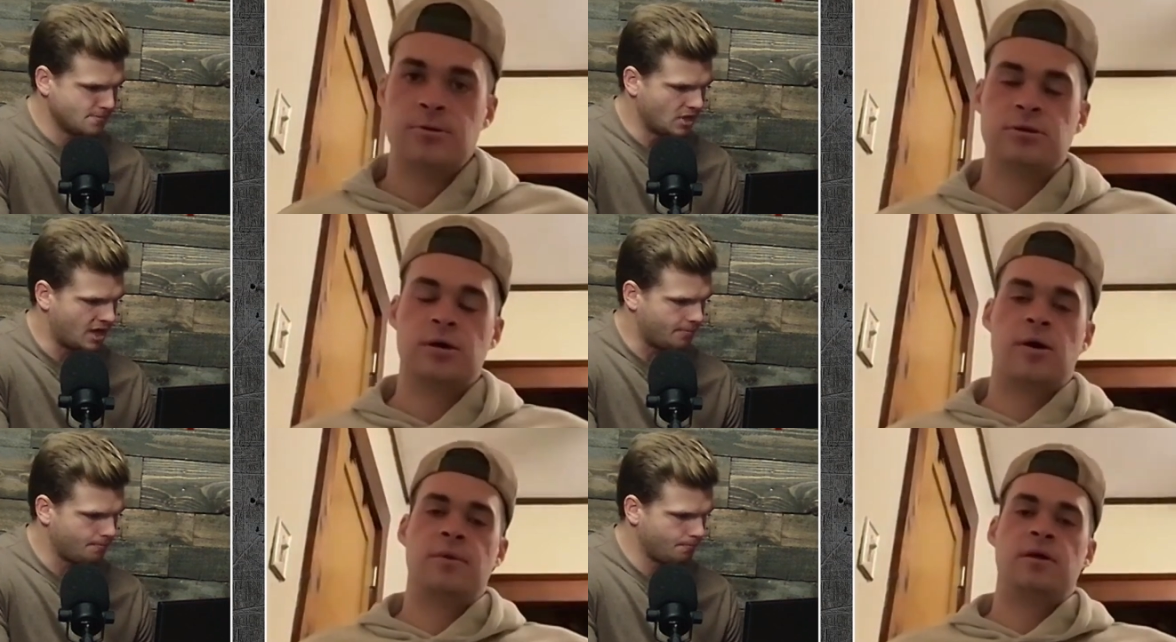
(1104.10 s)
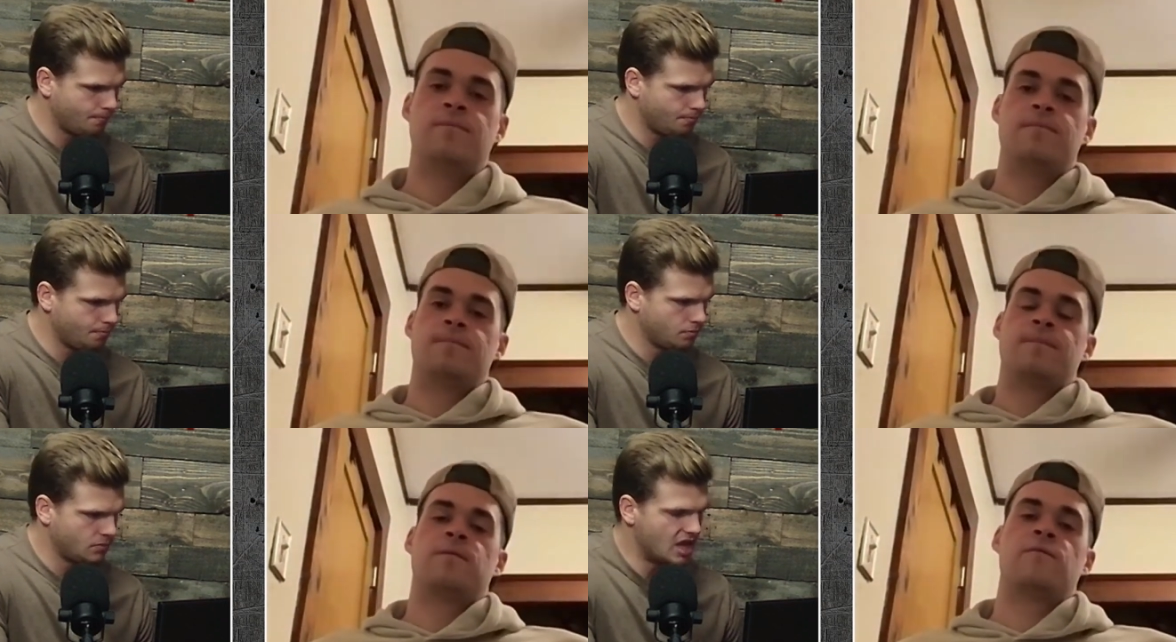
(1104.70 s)
Speaker 1: Yeah, so, I mean,
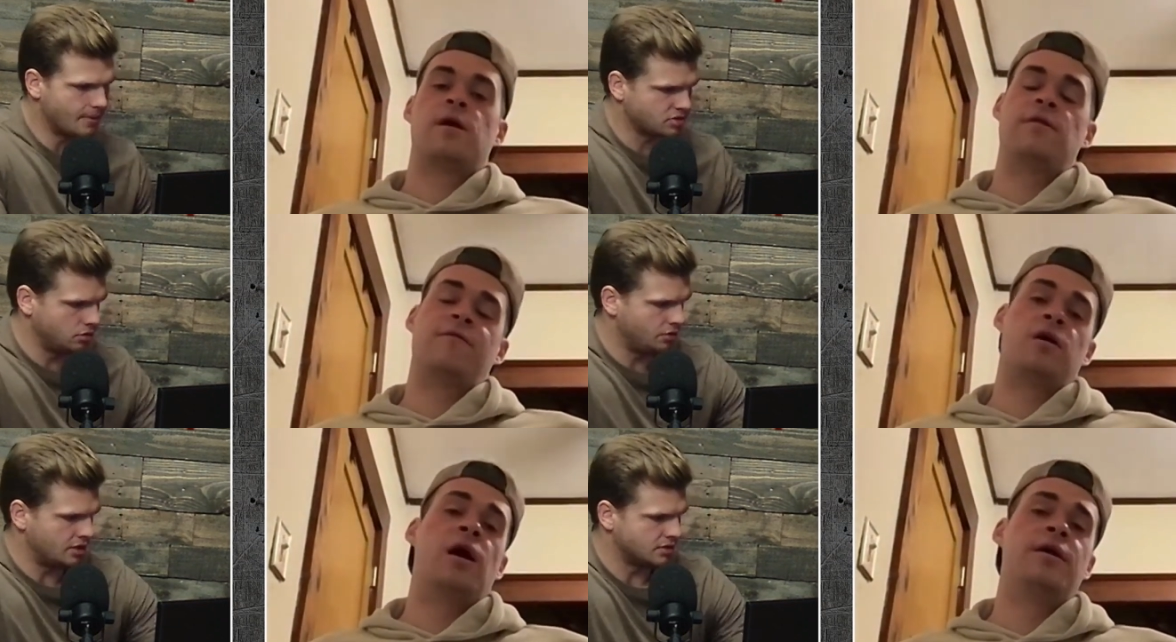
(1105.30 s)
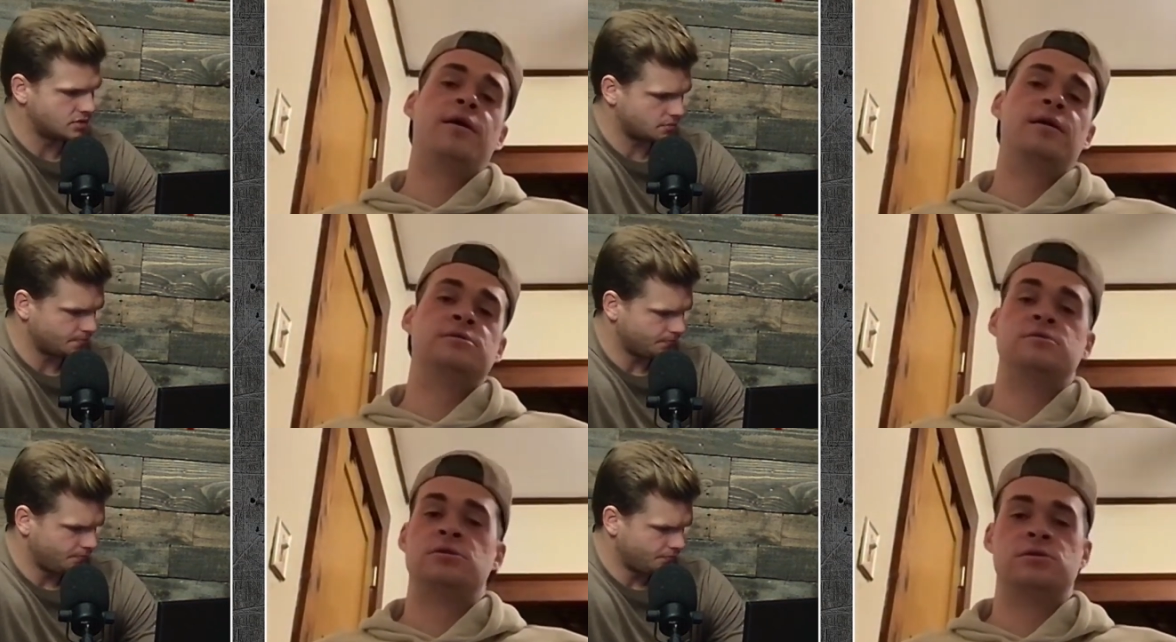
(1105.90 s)
Speaker 2: yeah, running for is.
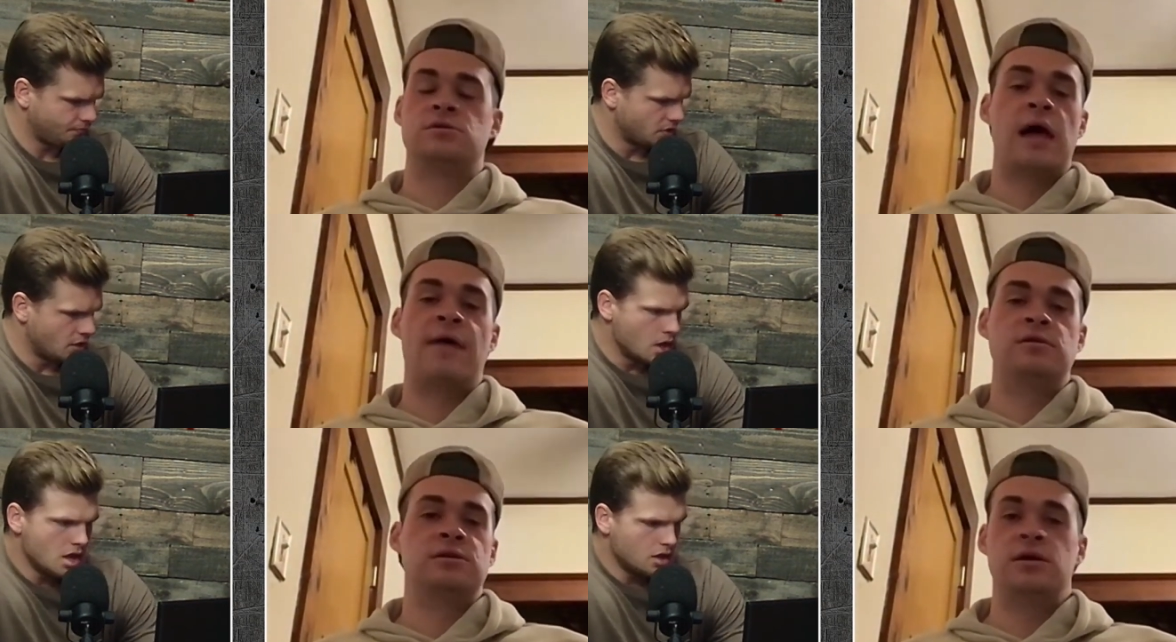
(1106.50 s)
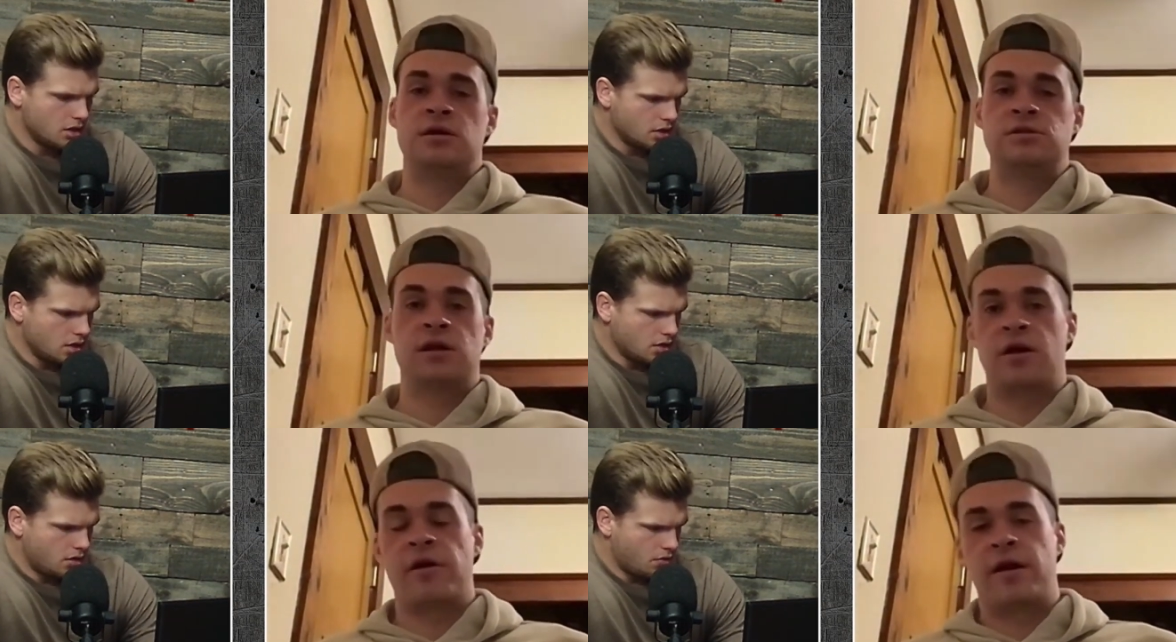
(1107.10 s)
Speaker 1: obviously just
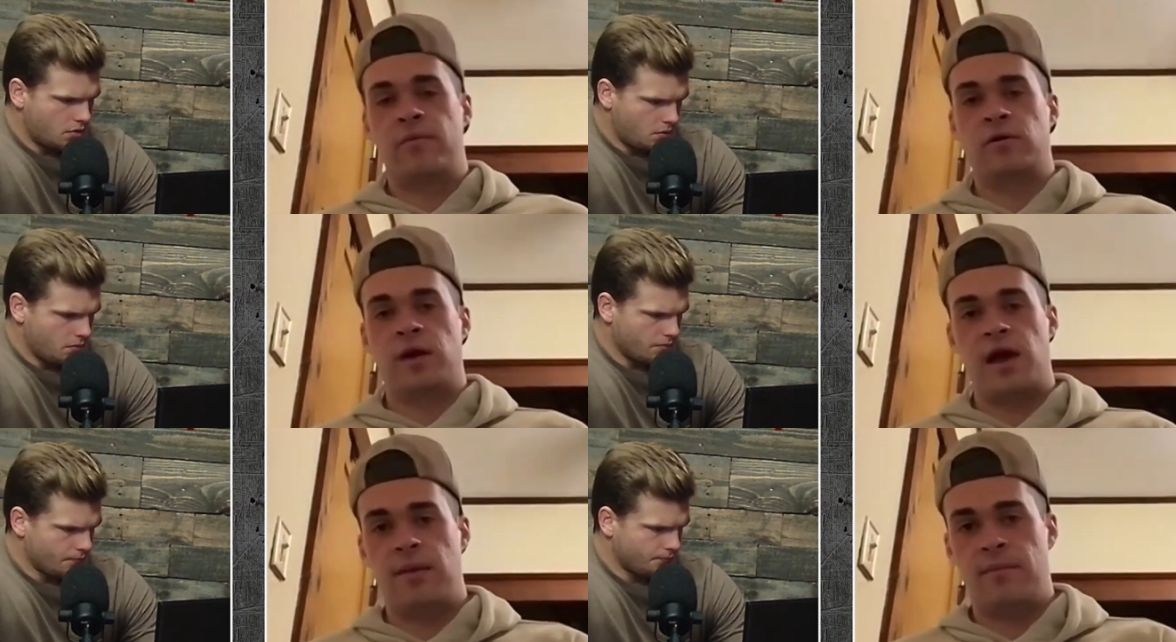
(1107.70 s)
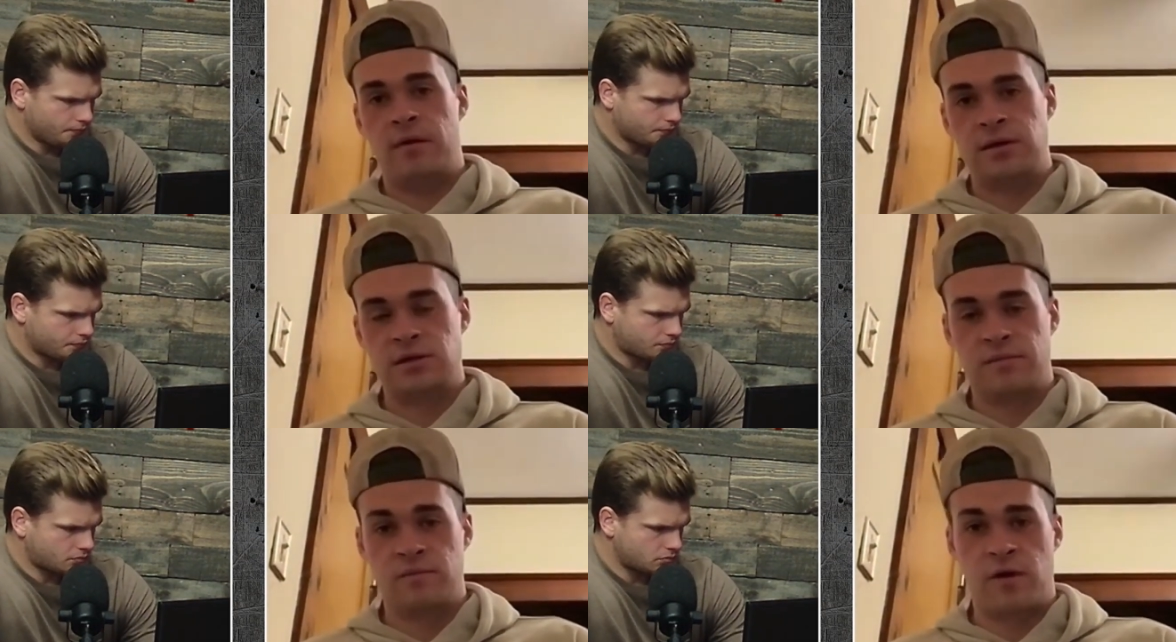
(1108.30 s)
an incredible game
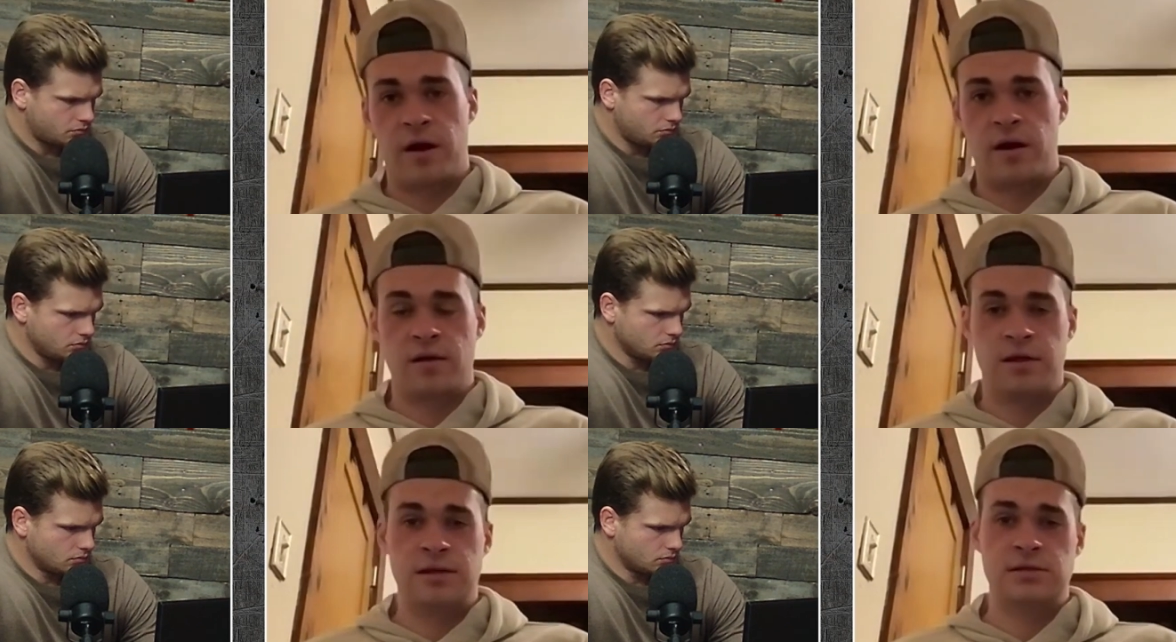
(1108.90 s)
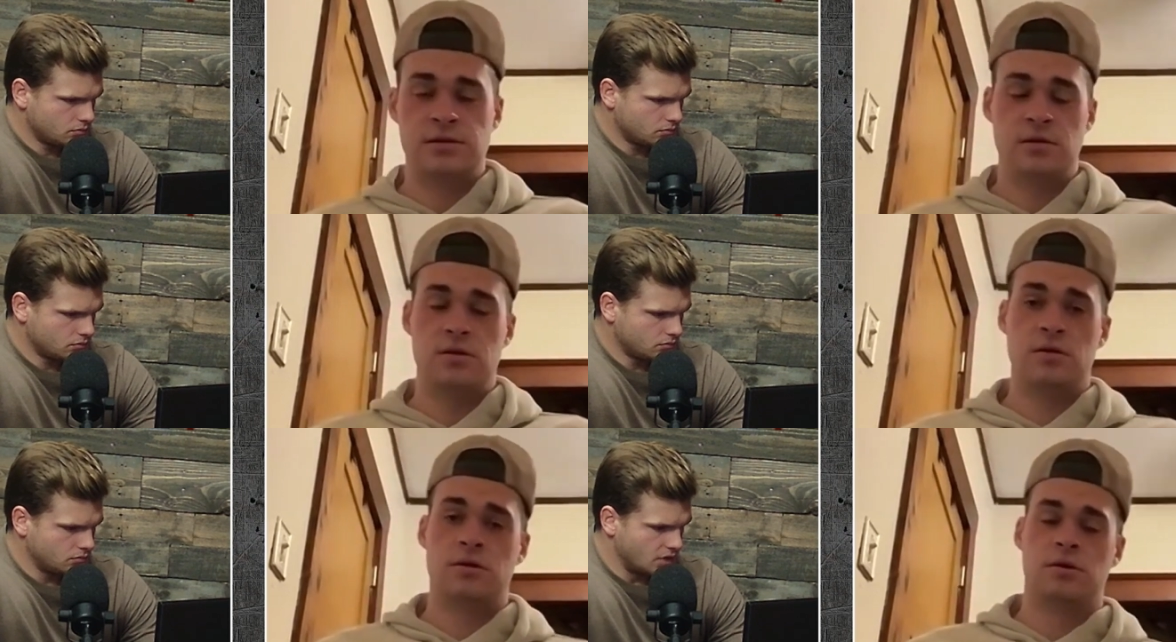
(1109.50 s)
as a runner, at least.
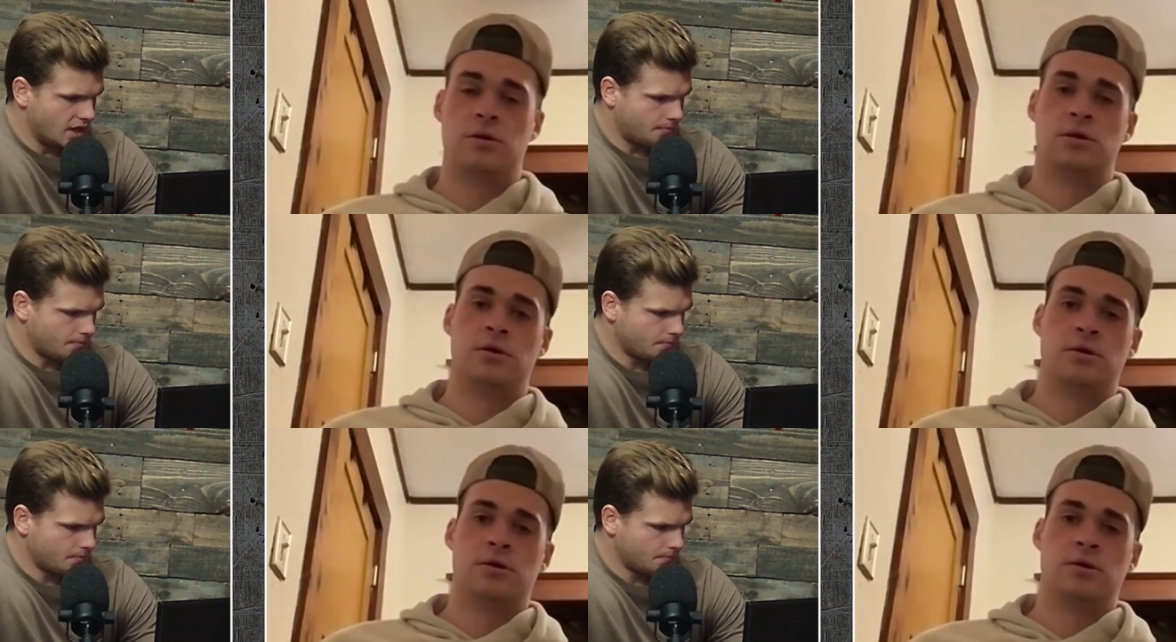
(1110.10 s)
Speaker 2: Yeah,